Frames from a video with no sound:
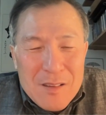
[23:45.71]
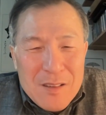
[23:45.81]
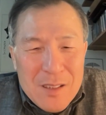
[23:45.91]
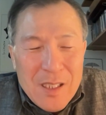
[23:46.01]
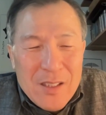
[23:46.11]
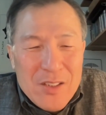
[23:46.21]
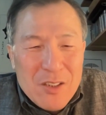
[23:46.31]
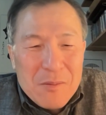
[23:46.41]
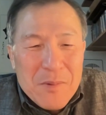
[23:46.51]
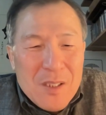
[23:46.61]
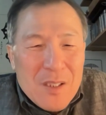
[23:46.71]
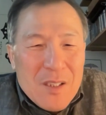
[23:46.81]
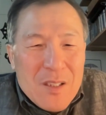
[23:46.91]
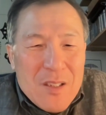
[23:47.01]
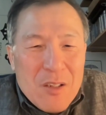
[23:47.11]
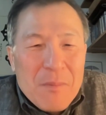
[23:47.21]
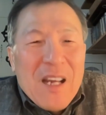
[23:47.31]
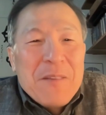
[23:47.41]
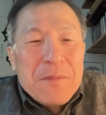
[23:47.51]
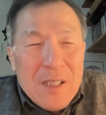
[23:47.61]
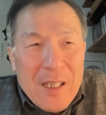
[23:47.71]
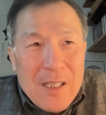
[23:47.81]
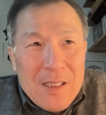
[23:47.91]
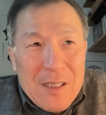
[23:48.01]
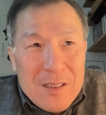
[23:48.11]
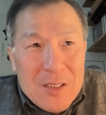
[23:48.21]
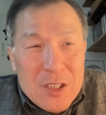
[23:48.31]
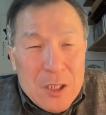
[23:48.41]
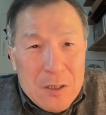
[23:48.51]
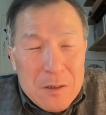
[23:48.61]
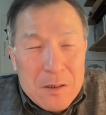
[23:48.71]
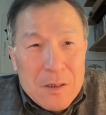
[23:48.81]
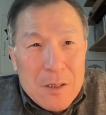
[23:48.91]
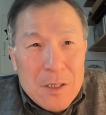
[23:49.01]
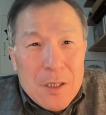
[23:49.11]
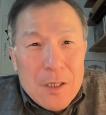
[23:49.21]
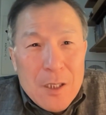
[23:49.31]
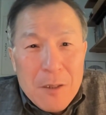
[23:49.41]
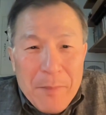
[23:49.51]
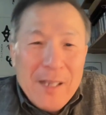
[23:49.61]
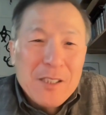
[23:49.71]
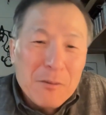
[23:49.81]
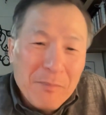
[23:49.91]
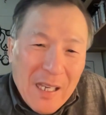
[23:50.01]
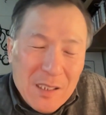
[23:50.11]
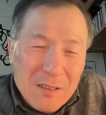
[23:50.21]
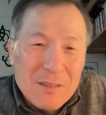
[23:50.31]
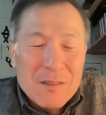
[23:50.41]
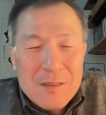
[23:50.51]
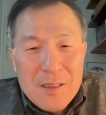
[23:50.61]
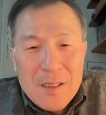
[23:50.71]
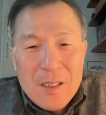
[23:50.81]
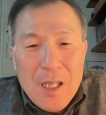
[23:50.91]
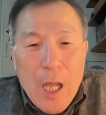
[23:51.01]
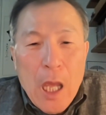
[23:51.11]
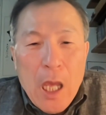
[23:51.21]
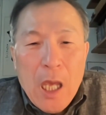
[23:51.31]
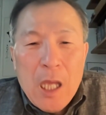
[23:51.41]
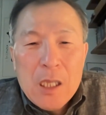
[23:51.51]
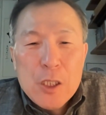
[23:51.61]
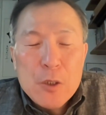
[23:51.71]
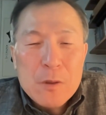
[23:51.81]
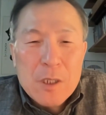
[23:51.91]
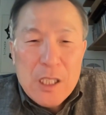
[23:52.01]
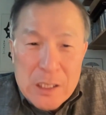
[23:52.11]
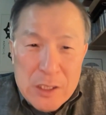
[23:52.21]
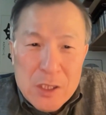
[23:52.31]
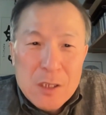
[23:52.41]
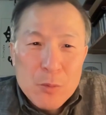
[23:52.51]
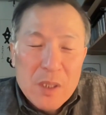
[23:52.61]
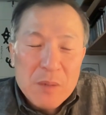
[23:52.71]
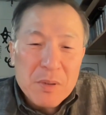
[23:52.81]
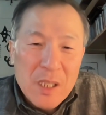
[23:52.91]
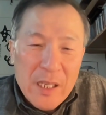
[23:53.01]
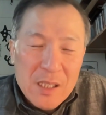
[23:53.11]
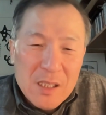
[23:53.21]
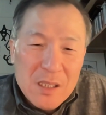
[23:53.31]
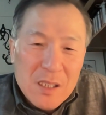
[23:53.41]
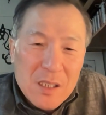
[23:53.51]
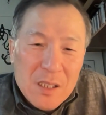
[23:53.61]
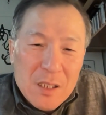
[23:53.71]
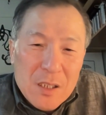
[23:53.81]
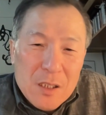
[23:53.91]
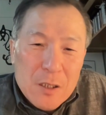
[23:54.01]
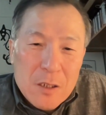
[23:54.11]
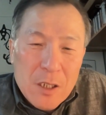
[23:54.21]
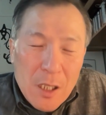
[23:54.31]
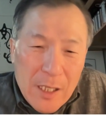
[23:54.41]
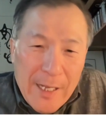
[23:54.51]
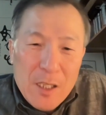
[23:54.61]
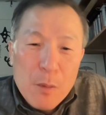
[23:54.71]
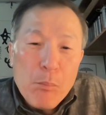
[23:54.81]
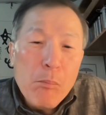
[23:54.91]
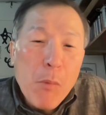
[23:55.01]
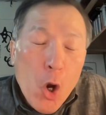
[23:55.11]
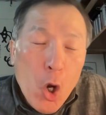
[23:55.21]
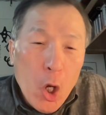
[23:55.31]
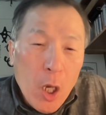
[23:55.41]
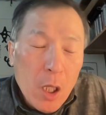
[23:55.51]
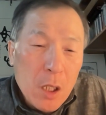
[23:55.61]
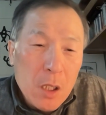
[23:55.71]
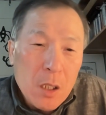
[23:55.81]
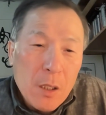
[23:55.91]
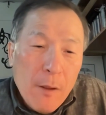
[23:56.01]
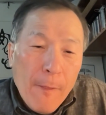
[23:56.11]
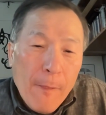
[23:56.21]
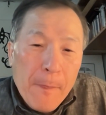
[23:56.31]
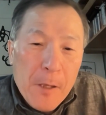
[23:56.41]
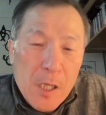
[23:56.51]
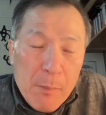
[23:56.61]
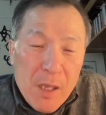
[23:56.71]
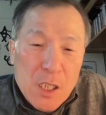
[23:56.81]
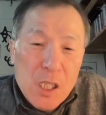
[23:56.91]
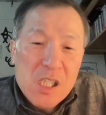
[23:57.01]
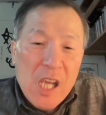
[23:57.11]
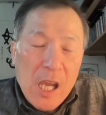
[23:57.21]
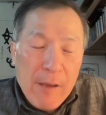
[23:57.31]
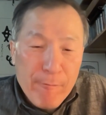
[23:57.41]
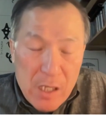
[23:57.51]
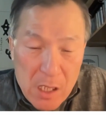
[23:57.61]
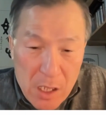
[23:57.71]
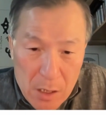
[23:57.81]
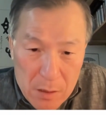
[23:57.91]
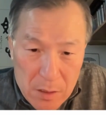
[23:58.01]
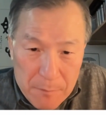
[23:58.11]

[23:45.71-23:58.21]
yeah, so my plan is to go back to Madden and do the instant replay to collect more images and videos